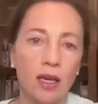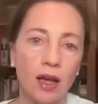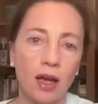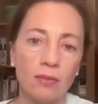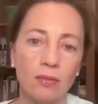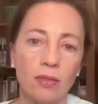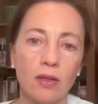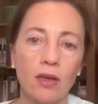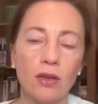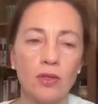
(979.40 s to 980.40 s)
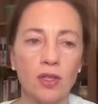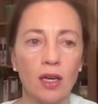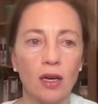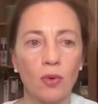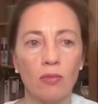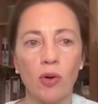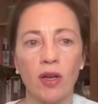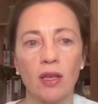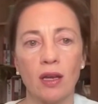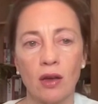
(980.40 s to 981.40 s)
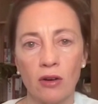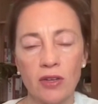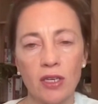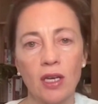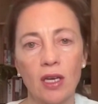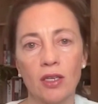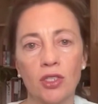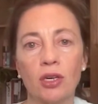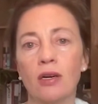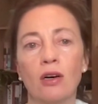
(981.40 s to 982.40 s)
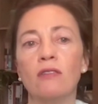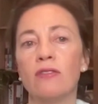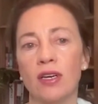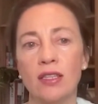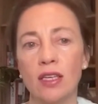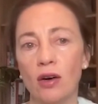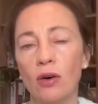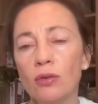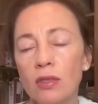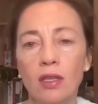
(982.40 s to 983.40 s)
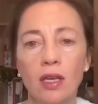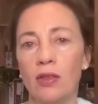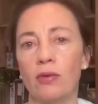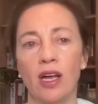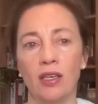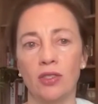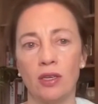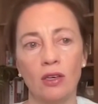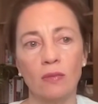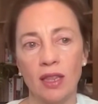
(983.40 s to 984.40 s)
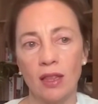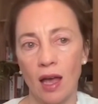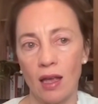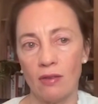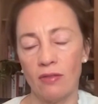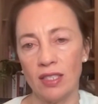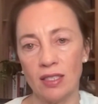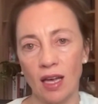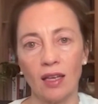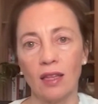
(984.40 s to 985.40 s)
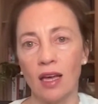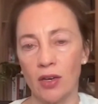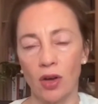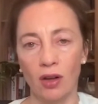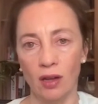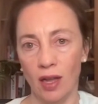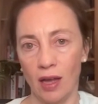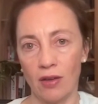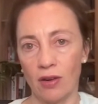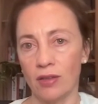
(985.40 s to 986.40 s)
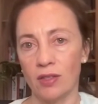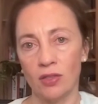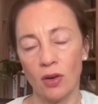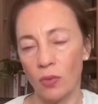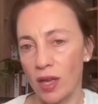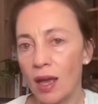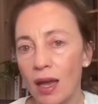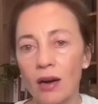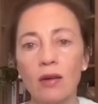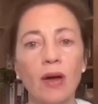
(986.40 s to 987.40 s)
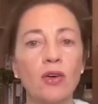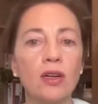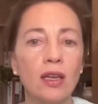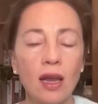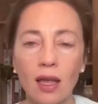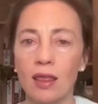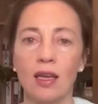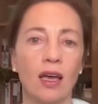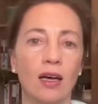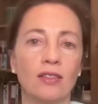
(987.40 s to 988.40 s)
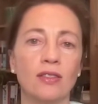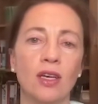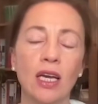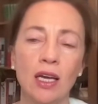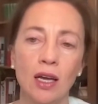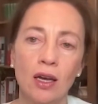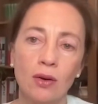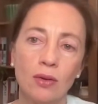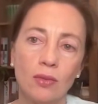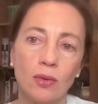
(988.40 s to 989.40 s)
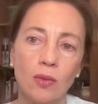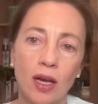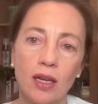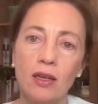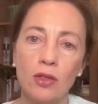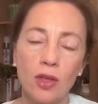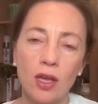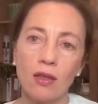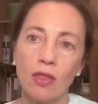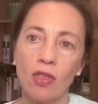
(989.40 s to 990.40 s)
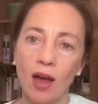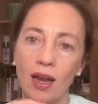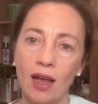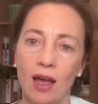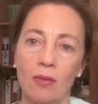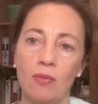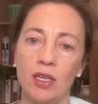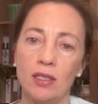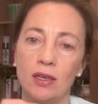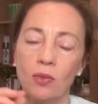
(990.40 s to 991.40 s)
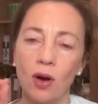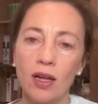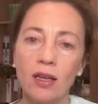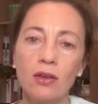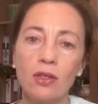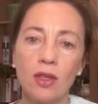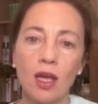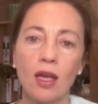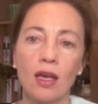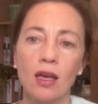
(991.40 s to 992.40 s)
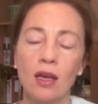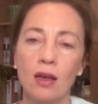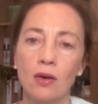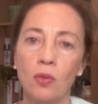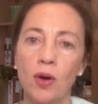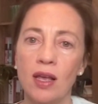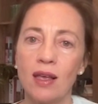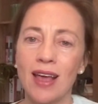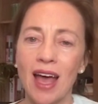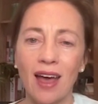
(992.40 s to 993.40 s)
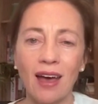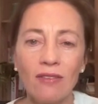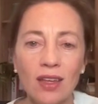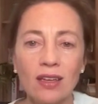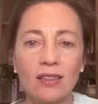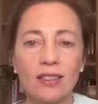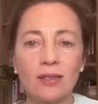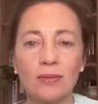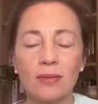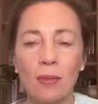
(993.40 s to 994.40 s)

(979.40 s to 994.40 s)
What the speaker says: I think you said at one point that COVID took over as the only threat to human life and sidelined all others as though we care about nothing else. Why do you think that happened? And why do you think we haven't